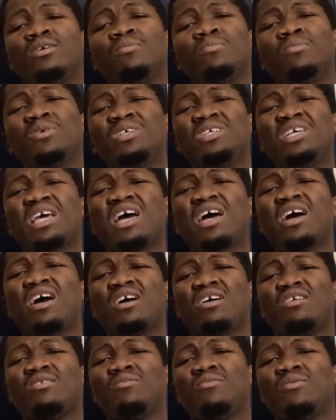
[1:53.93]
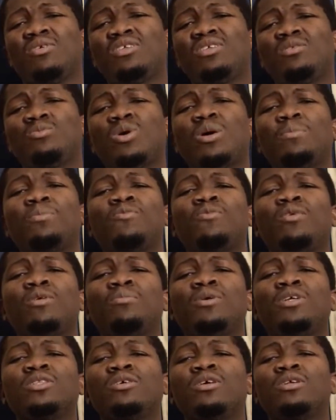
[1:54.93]
But yeah, what is web
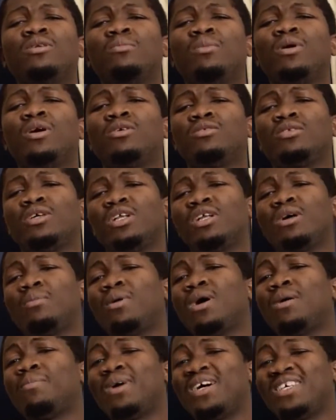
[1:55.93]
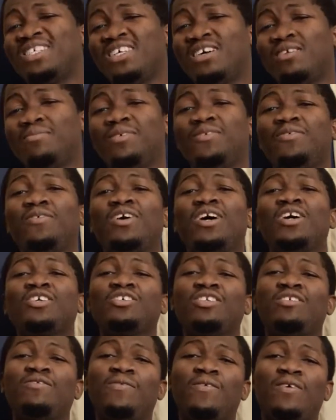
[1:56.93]
development all about? And about myself, before I
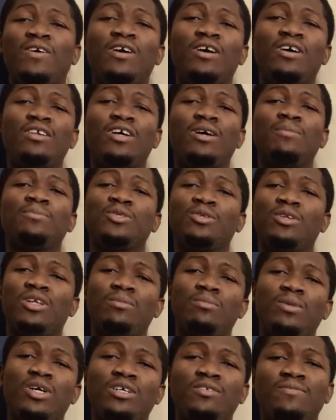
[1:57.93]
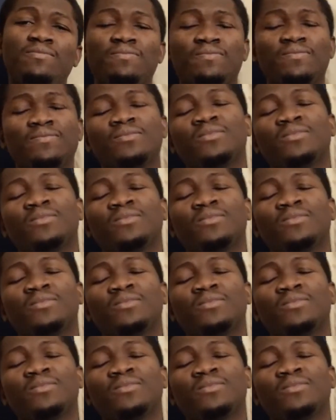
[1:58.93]
actually forgot, I'm Suleiman.